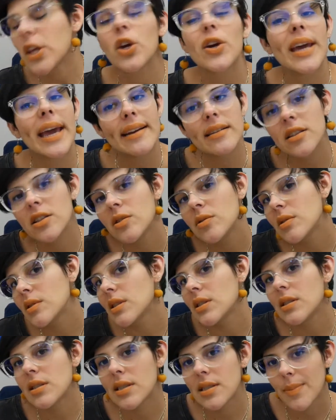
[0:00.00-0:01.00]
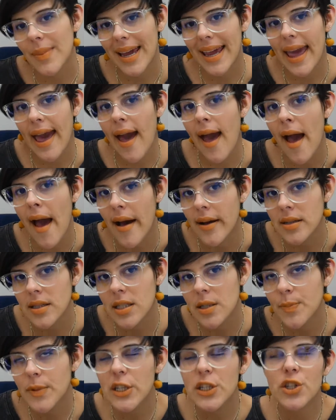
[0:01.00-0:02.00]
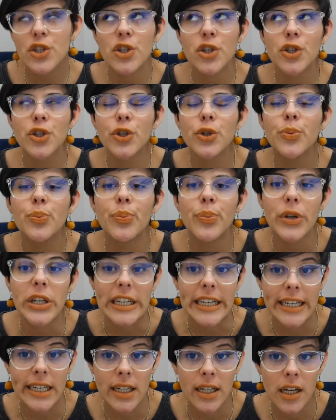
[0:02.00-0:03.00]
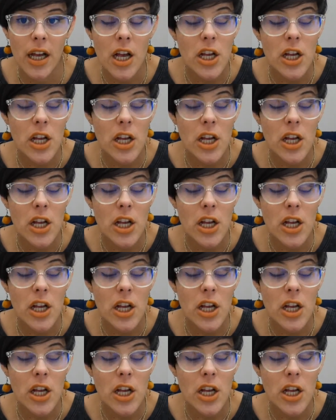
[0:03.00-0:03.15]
you can't use these to make hats because they're too big.